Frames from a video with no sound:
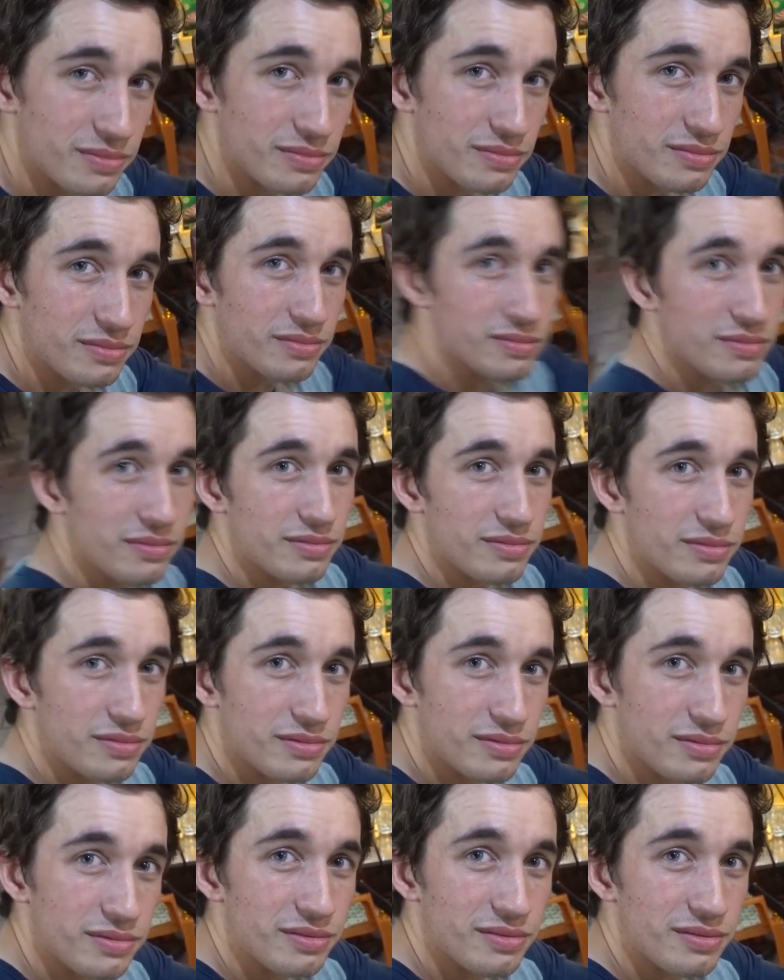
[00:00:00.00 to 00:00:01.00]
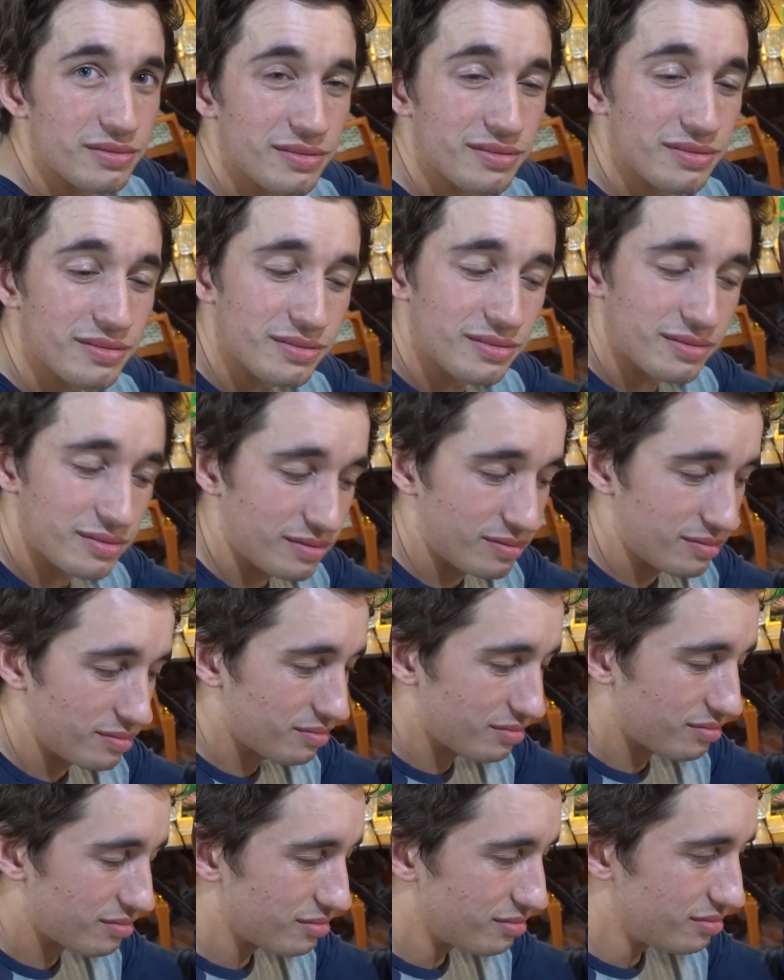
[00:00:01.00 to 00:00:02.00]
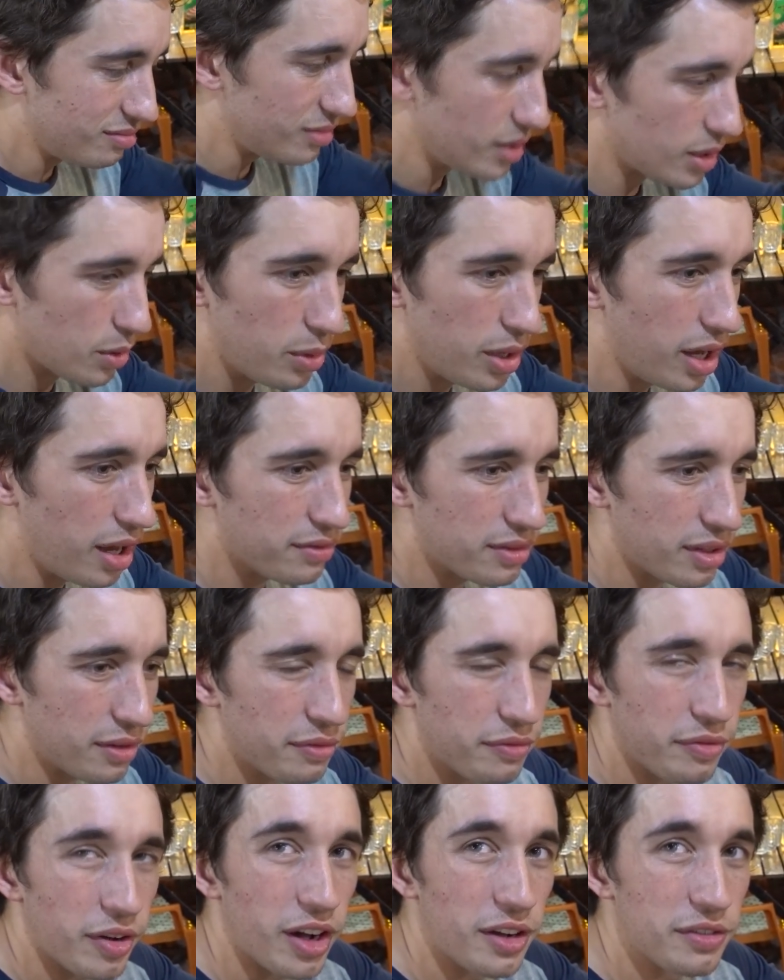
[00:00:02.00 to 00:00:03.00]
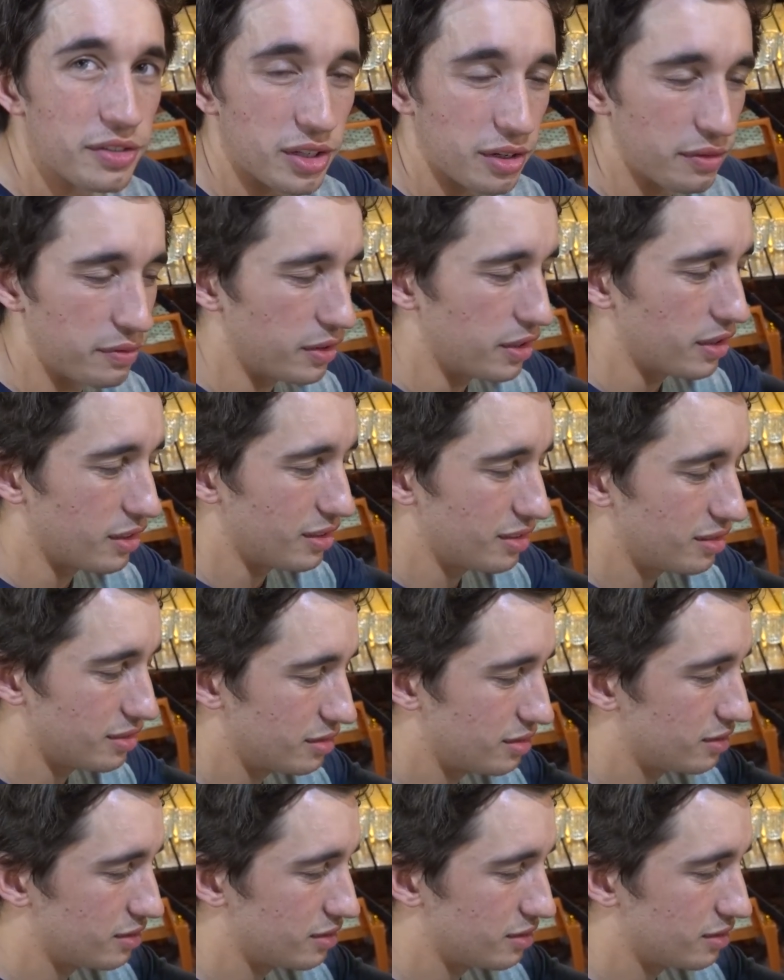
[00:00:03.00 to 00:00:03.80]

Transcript: you ready for this challenge? Yeah, I've done five so far.